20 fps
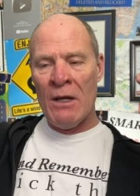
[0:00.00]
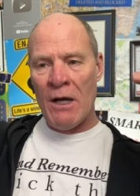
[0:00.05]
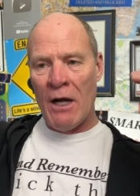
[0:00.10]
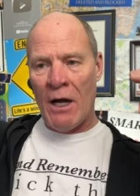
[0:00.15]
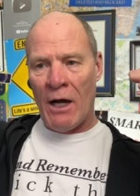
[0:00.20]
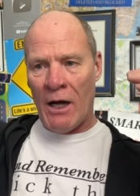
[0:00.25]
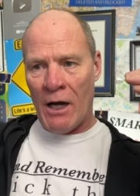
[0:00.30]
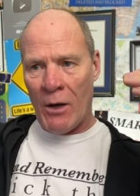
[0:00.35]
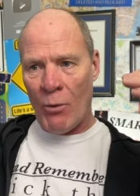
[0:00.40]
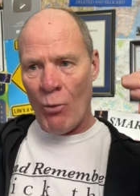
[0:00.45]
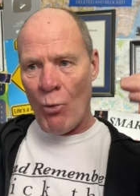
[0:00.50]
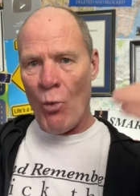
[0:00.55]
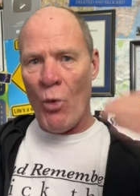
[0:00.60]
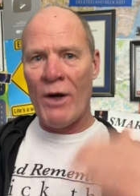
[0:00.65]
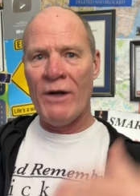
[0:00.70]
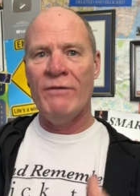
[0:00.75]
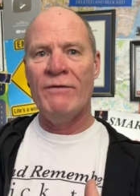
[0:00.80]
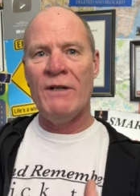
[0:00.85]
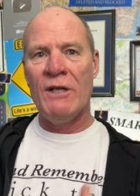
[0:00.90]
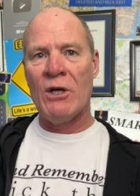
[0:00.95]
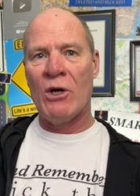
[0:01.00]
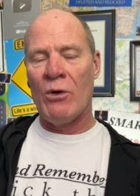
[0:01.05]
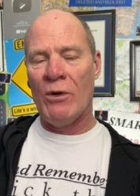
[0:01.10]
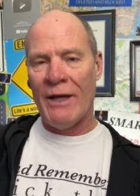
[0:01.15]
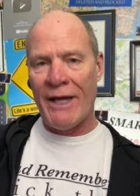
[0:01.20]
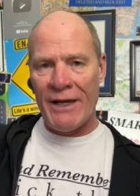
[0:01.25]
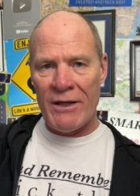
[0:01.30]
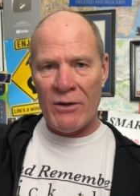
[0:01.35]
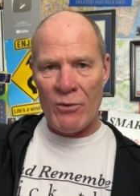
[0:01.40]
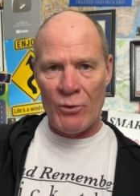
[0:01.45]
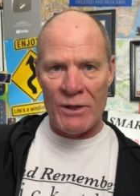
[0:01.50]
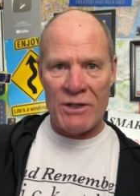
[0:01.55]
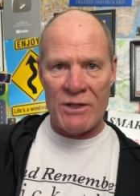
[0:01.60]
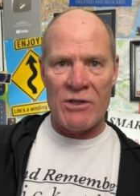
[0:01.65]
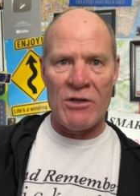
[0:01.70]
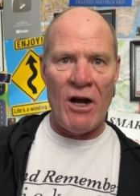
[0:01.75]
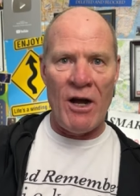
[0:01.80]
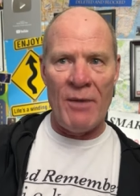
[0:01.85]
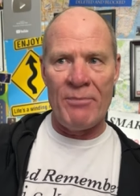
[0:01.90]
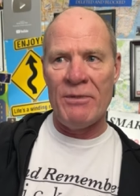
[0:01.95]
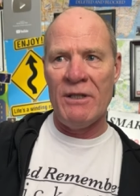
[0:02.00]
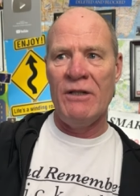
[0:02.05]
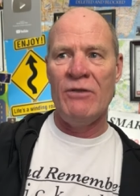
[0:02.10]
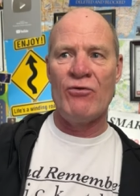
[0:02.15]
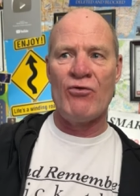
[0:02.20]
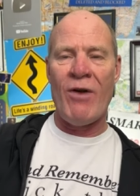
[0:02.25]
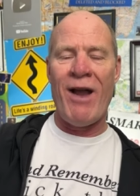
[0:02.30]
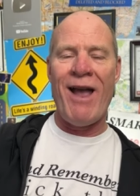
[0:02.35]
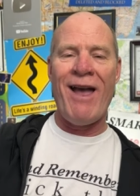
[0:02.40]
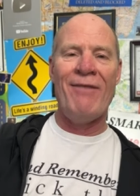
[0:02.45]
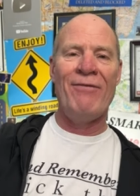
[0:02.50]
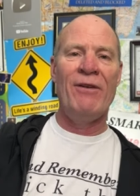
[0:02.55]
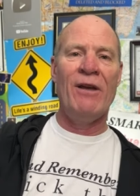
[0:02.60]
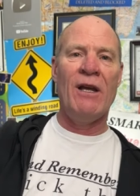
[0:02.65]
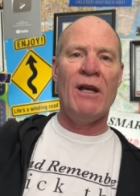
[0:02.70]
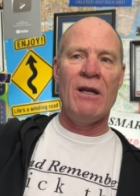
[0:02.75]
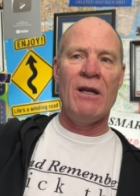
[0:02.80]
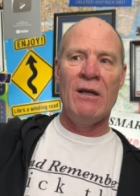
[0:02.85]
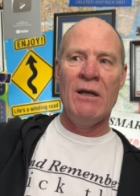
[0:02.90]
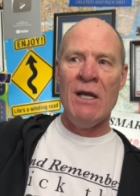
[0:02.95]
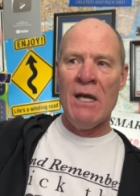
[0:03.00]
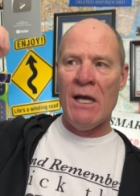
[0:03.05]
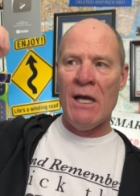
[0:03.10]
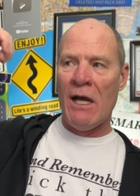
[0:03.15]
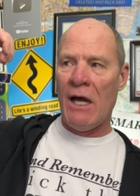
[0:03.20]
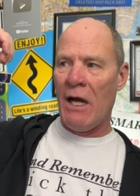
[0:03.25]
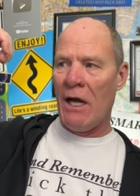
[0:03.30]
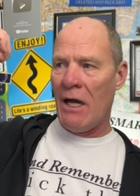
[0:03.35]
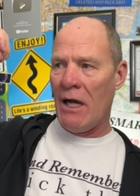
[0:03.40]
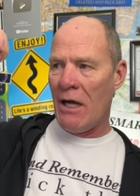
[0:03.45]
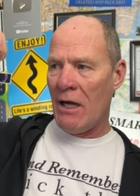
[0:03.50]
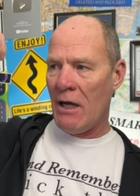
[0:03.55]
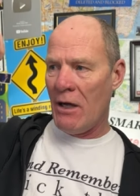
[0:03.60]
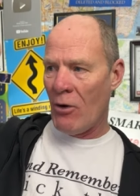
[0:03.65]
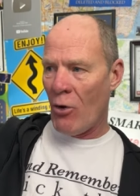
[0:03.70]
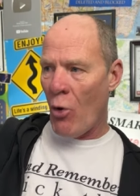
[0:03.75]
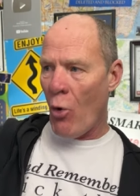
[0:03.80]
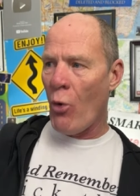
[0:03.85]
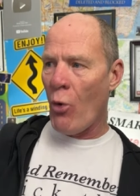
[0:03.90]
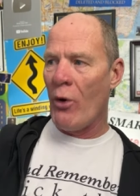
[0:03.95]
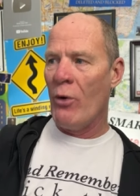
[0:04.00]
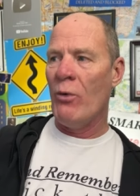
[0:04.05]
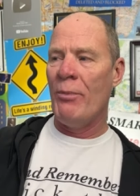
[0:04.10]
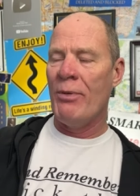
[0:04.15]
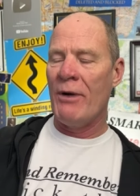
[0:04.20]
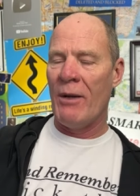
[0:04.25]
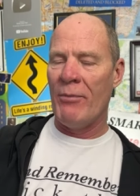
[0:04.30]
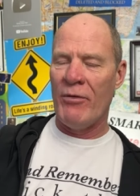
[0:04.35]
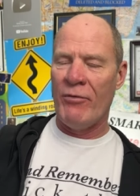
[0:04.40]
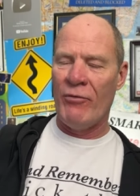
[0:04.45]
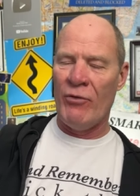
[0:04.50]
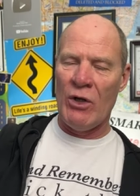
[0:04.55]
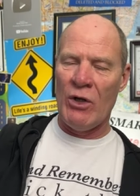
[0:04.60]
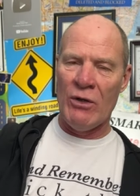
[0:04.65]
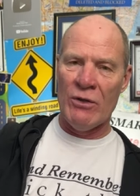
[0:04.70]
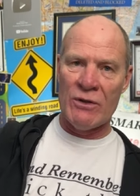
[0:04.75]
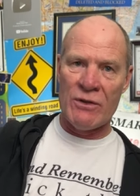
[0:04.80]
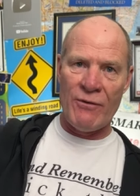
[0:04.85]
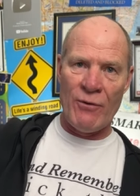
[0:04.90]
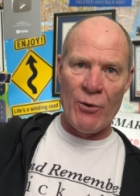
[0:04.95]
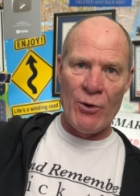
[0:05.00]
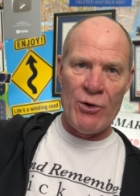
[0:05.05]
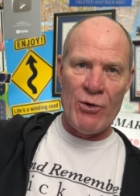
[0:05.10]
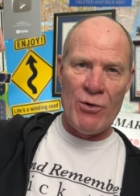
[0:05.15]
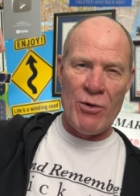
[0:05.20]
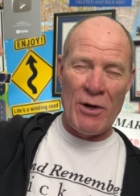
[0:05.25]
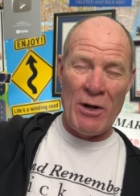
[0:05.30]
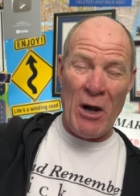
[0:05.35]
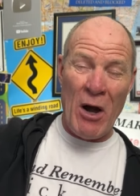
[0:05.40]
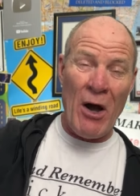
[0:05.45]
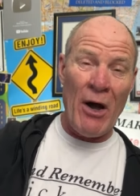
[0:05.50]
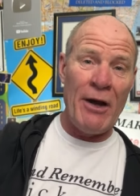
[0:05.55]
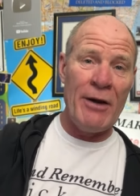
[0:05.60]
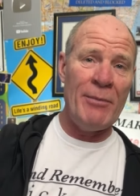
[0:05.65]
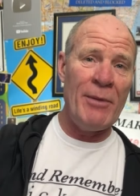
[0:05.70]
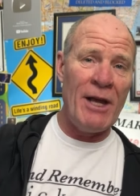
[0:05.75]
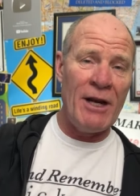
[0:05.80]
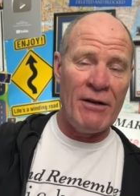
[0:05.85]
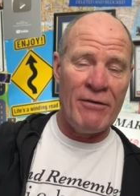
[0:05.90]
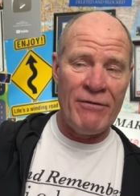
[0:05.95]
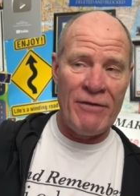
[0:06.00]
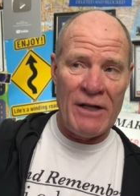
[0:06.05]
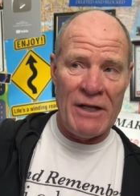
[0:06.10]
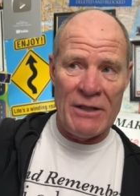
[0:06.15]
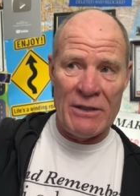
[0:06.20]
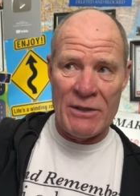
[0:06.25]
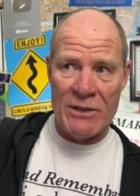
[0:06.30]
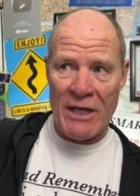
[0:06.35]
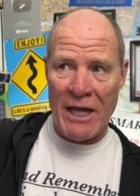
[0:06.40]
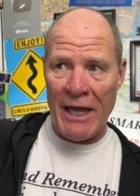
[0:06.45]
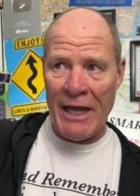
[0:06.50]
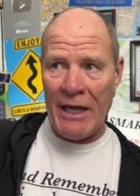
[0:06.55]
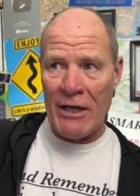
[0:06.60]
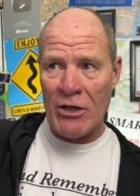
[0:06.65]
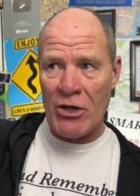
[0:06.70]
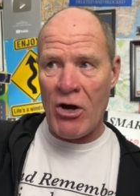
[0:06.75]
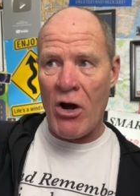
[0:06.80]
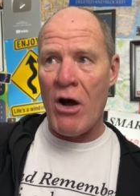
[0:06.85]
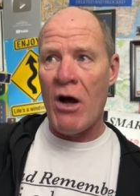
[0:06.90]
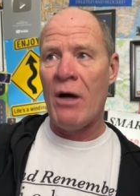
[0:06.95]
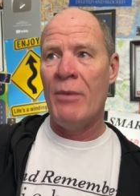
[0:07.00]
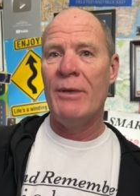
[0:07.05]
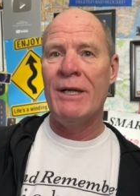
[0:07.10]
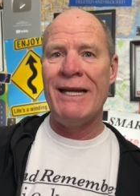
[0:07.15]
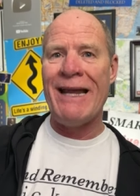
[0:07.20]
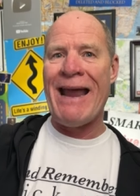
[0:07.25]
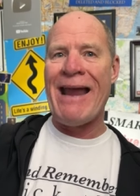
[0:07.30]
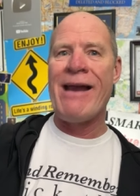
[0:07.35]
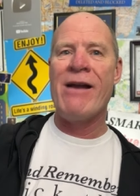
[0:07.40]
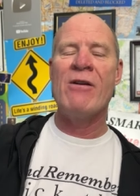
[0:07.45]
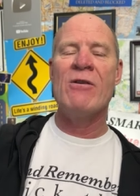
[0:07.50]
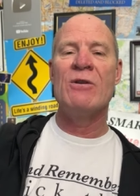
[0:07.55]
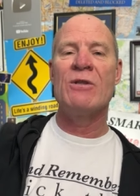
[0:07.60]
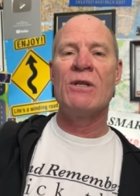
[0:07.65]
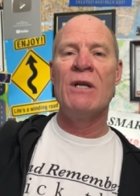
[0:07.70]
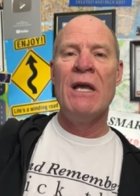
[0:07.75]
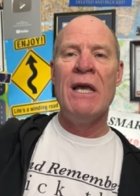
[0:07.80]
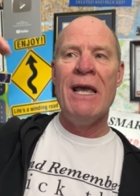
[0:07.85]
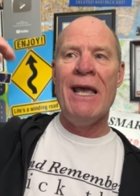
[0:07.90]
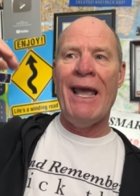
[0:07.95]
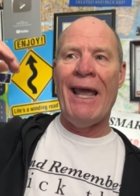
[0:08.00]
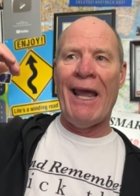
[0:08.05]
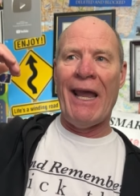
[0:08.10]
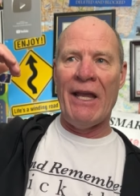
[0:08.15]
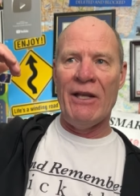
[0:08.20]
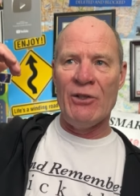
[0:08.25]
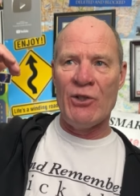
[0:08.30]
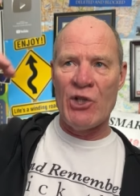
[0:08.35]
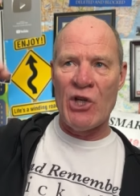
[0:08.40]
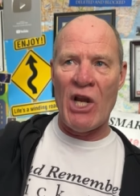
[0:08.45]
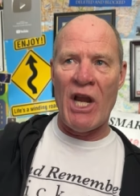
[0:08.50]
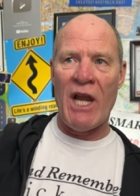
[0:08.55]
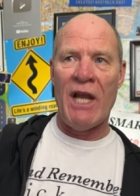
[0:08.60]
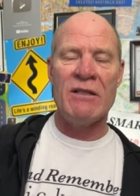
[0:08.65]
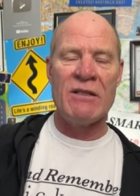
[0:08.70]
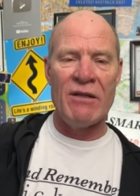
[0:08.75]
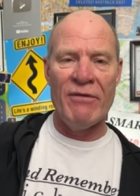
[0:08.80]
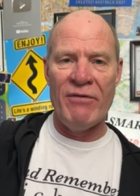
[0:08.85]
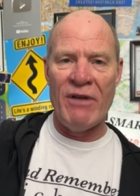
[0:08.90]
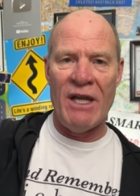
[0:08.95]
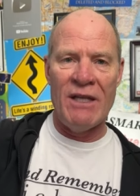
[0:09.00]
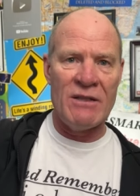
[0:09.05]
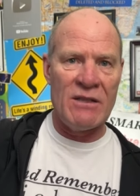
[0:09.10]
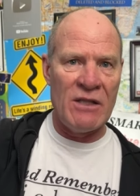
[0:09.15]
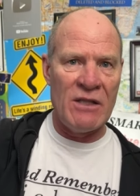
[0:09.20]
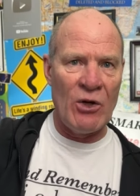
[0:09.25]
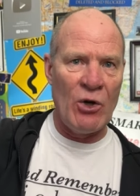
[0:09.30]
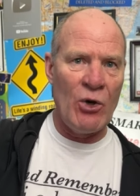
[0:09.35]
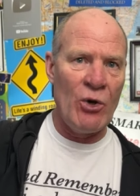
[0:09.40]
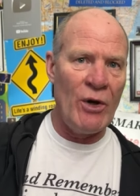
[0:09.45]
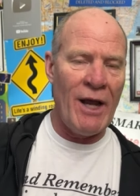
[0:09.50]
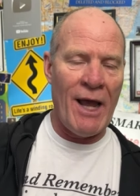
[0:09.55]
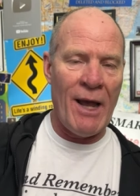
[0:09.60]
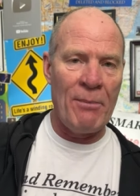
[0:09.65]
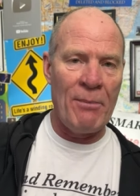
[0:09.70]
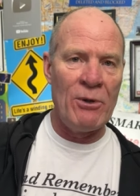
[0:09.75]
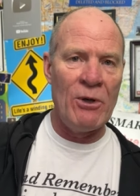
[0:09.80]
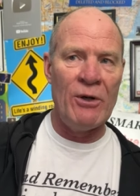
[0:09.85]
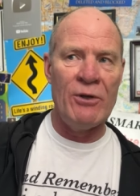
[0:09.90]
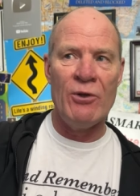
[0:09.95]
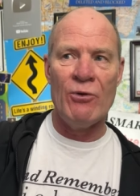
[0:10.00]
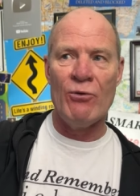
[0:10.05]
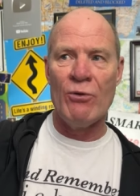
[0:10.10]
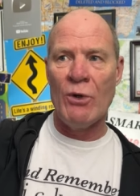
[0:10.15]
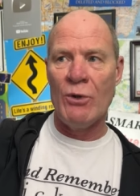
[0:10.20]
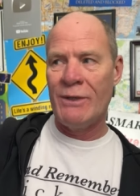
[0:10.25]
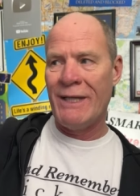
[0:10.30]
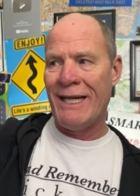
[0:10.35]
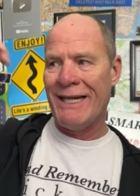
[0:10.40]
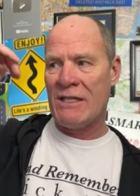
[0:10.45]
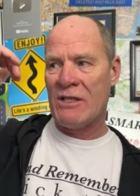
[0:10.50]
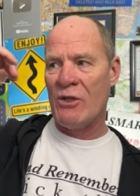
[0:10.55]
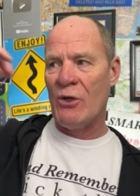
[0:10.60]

Uh, one vehicle length when stopped in traffic. Uh, Corey will put up the videos for you on automatic fails and common errors and chance events that could happen on your road test.